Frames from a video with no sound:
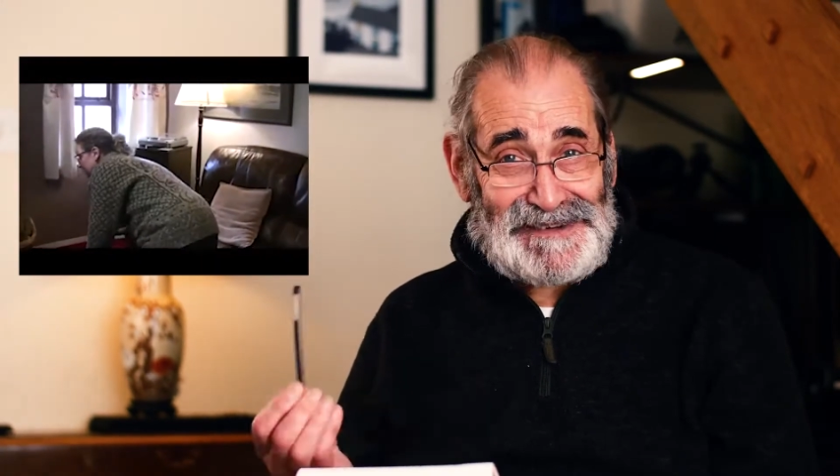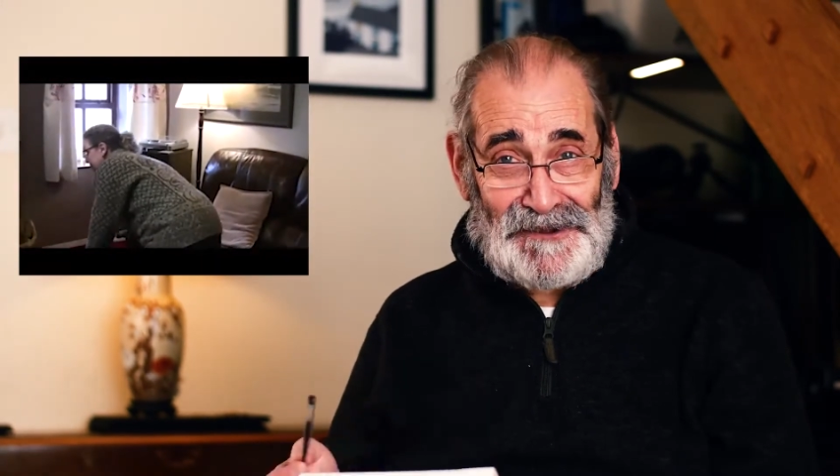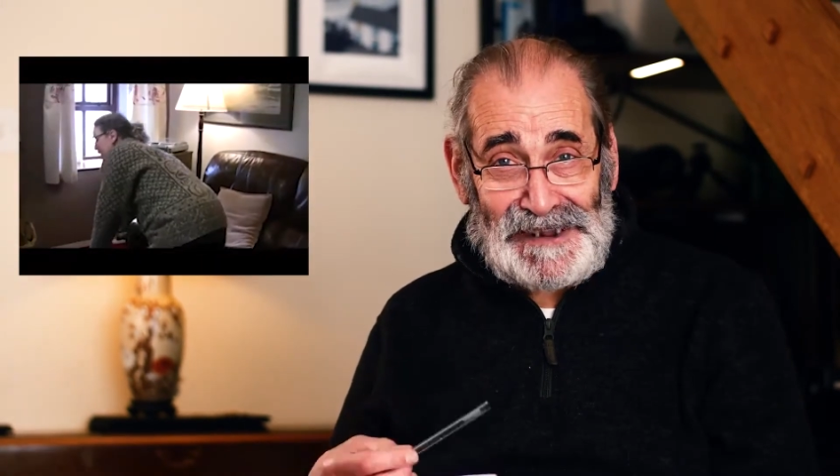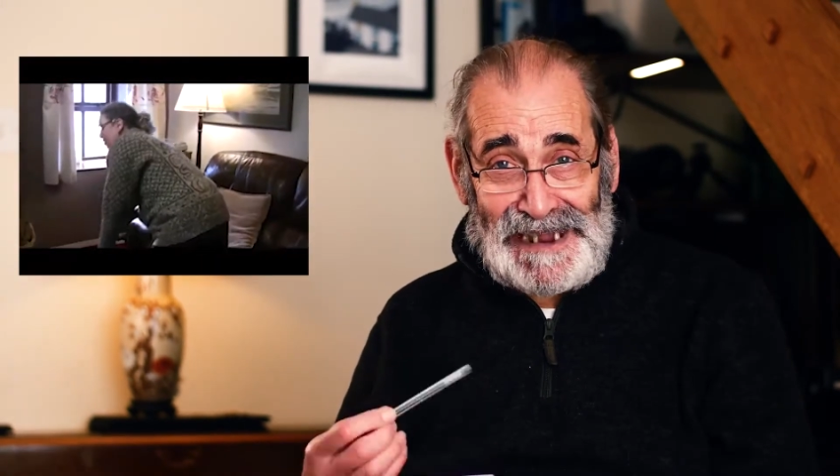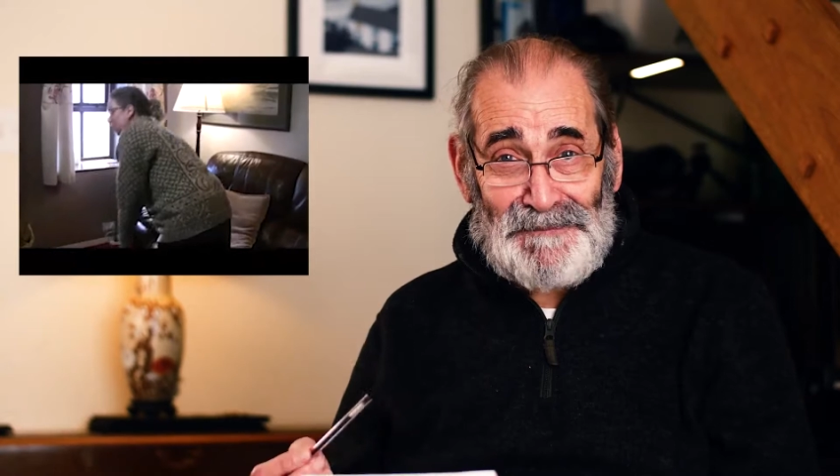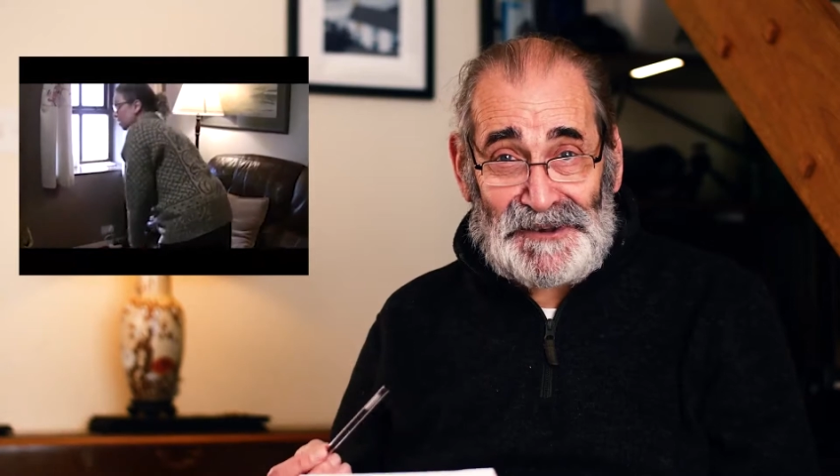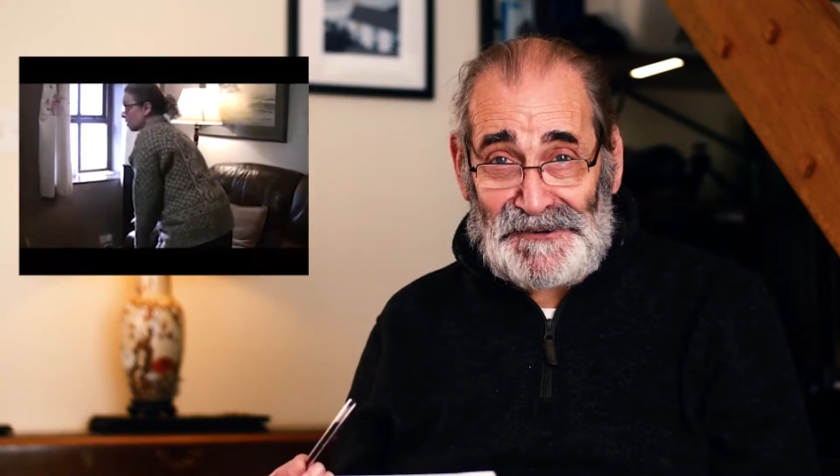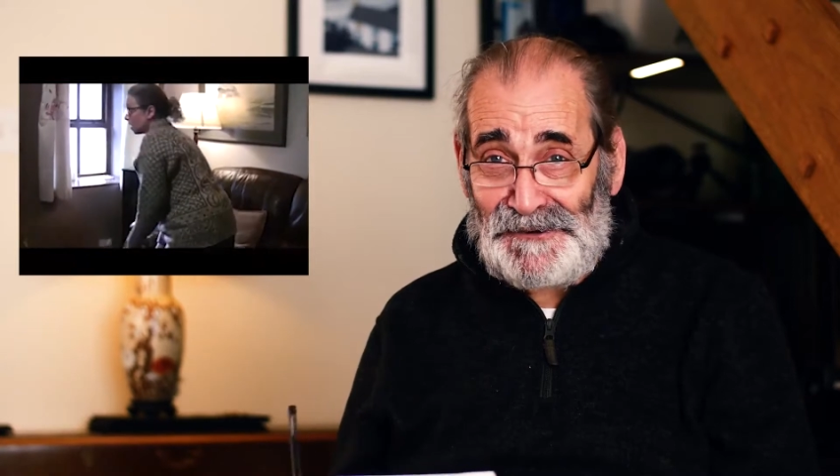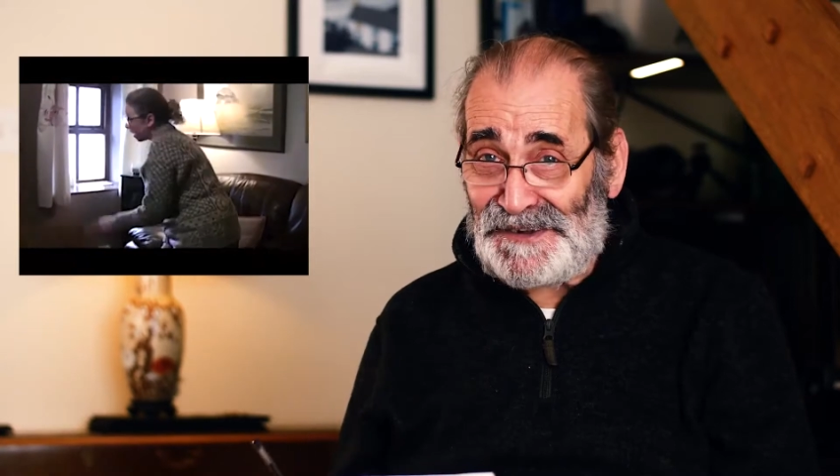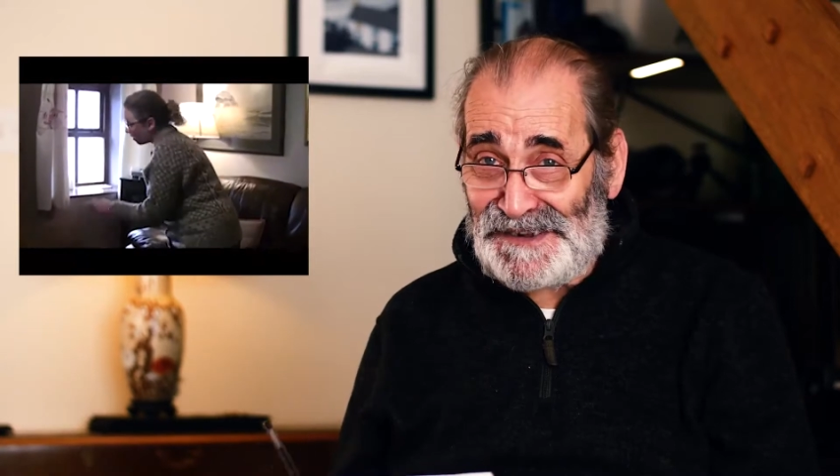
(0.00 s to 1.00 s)
so the
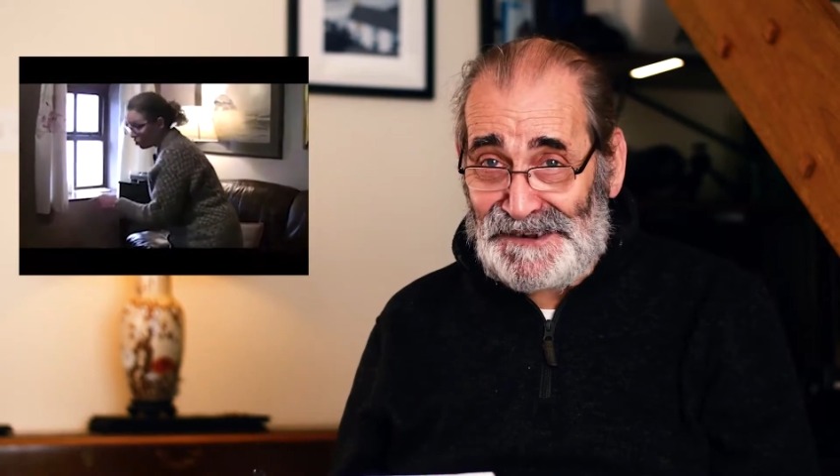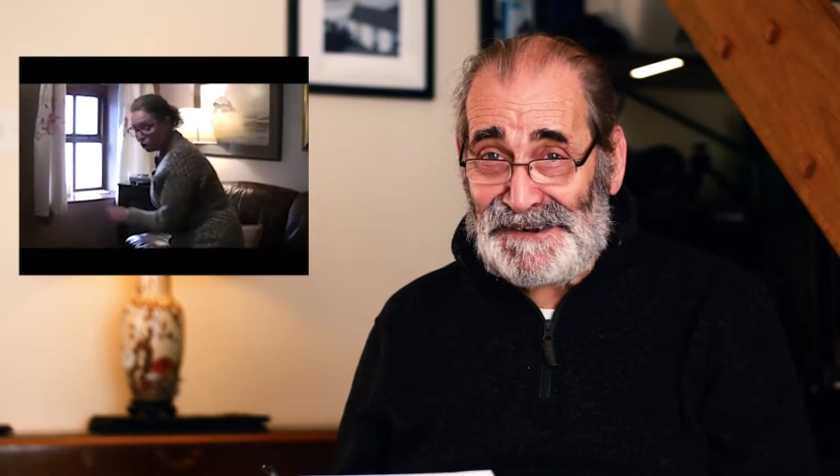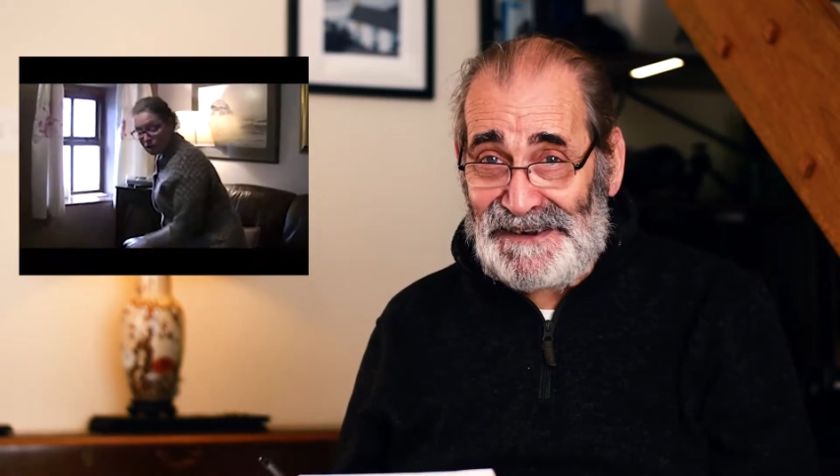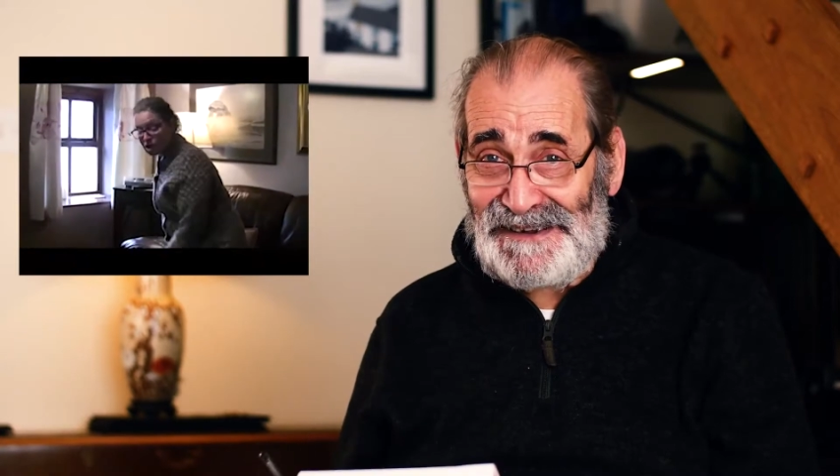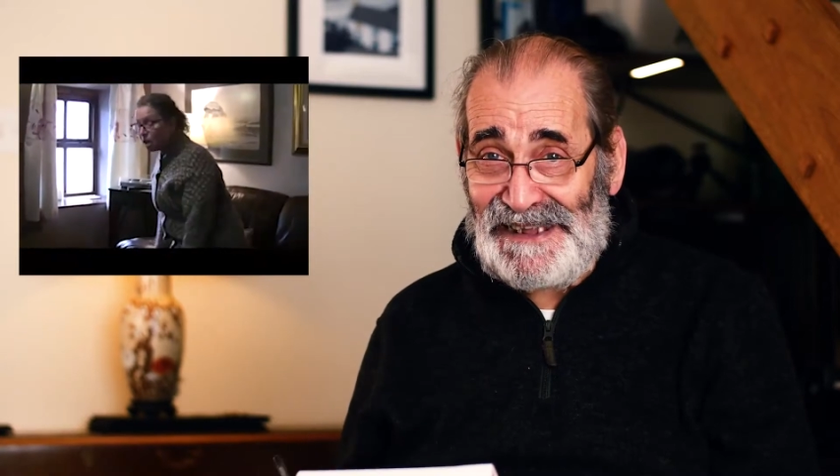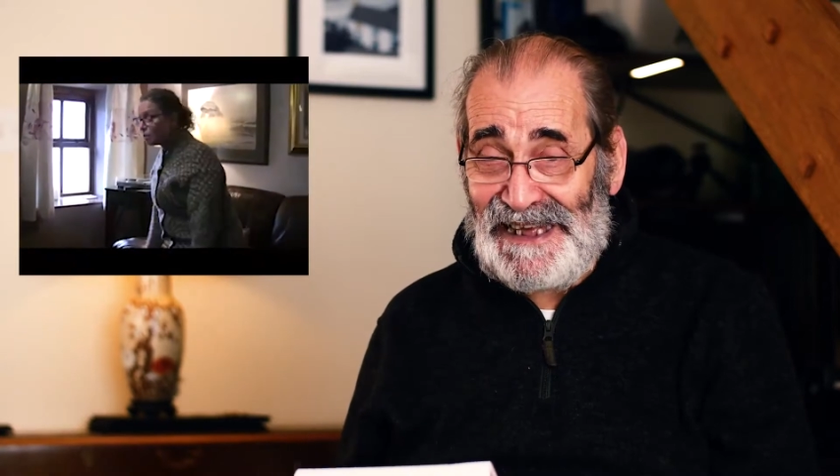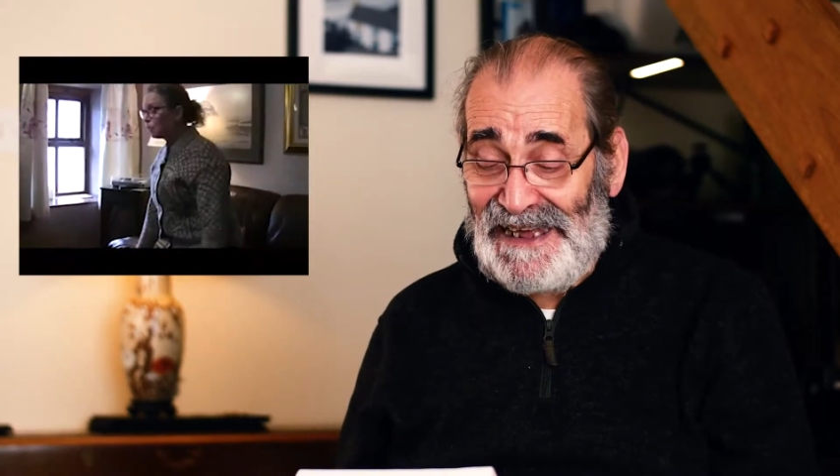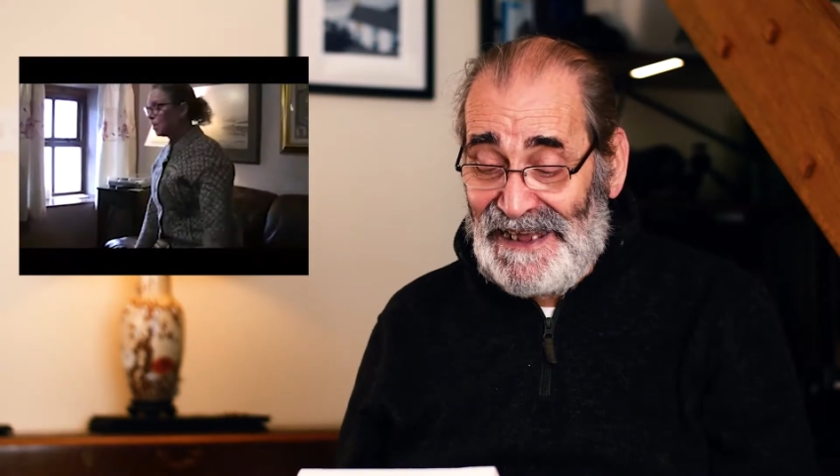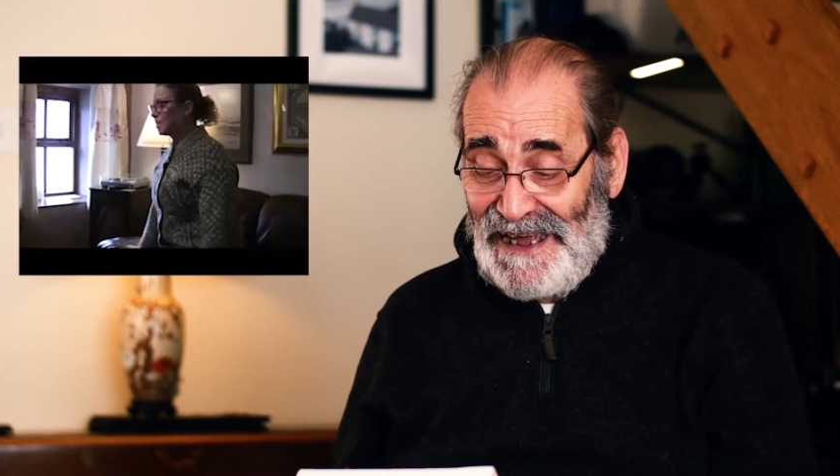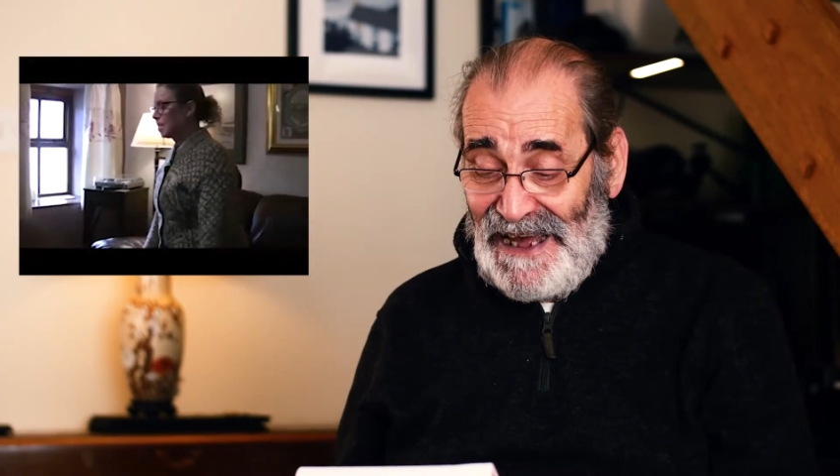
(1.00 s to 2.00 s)
chemistry was certainly there.